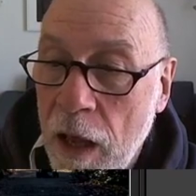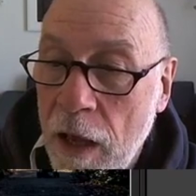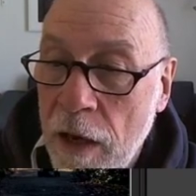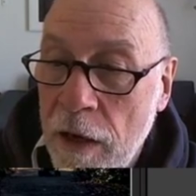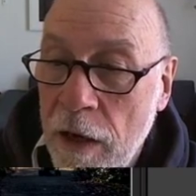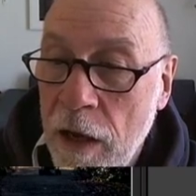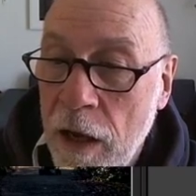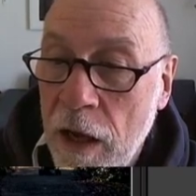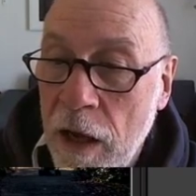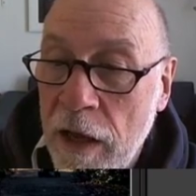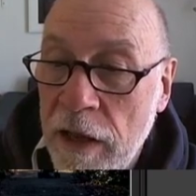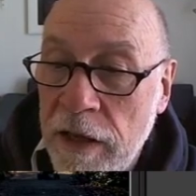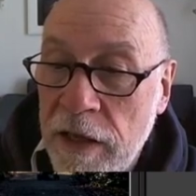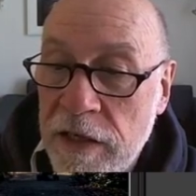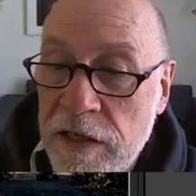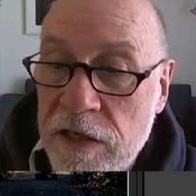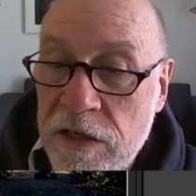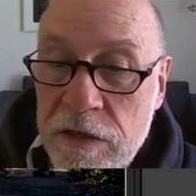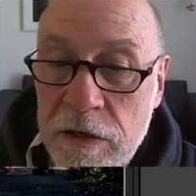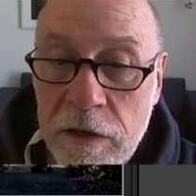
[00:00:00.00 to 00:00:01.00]

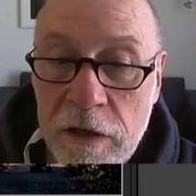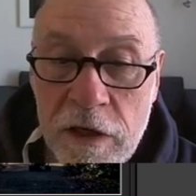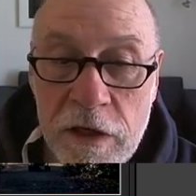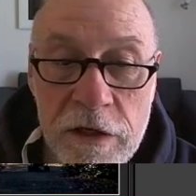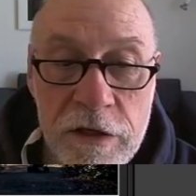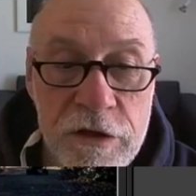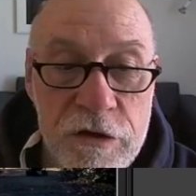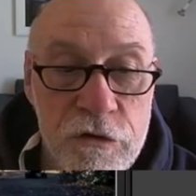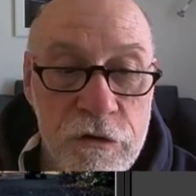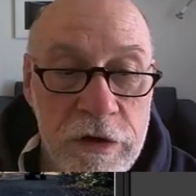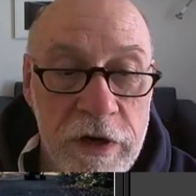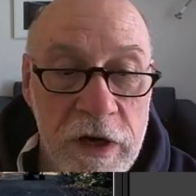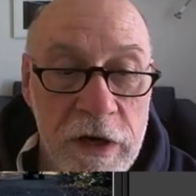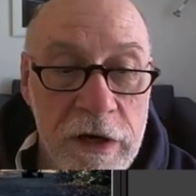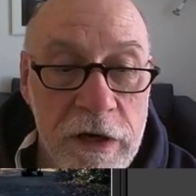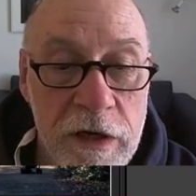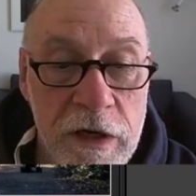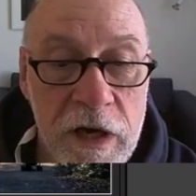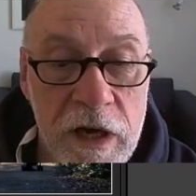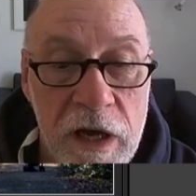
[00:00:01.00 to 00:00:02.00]
That's a little too
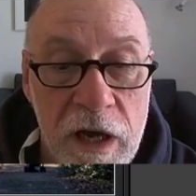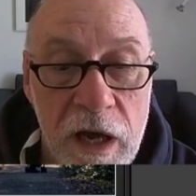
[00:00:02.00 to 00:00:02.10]
dark.